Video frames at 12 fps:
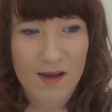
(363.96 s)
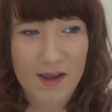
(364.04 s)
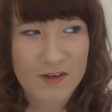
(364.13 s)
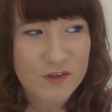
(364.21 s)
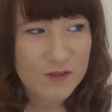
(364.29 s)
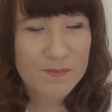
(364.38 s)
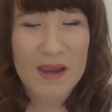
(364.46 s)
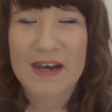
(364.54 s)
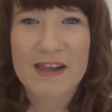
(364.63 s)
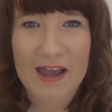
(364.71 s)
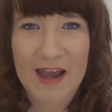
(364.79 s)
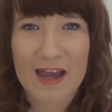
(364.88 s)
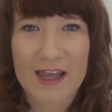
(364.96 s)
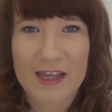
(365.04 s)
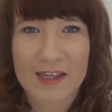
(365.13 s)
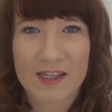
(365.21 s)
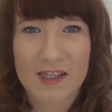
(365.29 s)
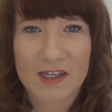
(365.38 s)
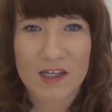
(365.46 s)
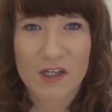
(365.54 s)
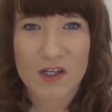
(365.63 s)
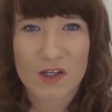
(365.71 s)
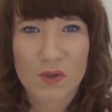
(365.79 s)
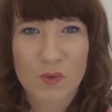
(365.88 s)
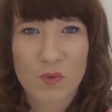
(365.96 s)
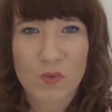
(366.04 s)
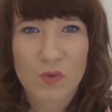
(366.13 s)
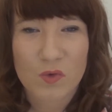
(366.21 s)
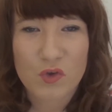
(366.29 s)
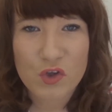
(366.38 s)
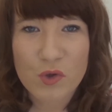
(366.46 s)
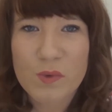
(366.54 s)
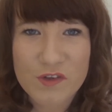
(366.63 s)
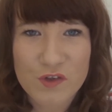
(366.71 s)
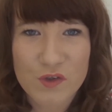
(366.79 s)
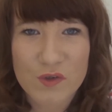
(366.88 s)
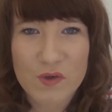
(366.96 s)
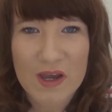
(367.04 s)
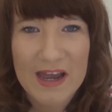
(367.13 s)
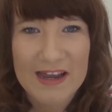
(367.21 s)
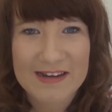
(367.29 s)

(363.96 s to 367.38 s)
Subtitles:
it just meant that I knew what to do,